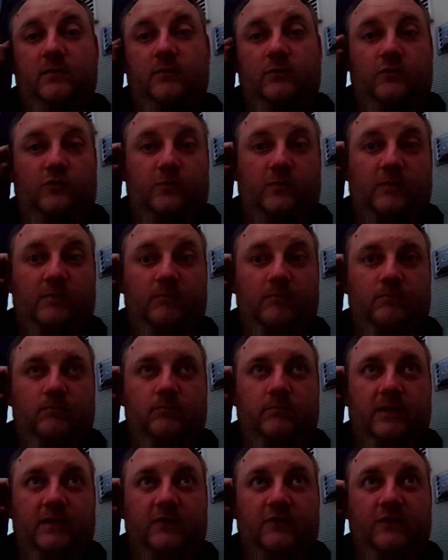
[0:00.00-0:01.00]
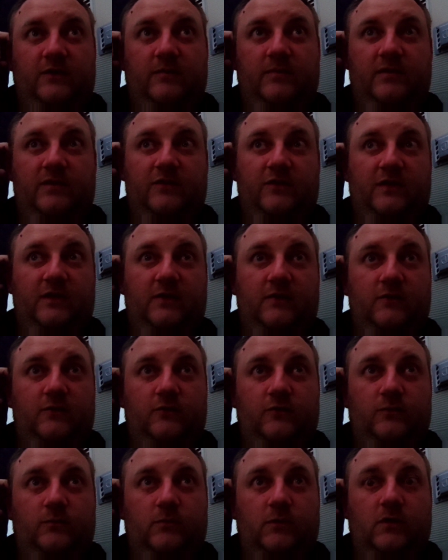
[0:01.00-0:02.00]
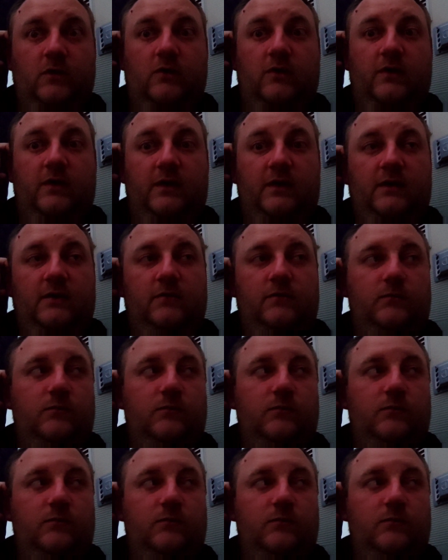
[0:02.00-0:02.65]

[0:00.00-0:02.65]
We've just been basically busy because got here,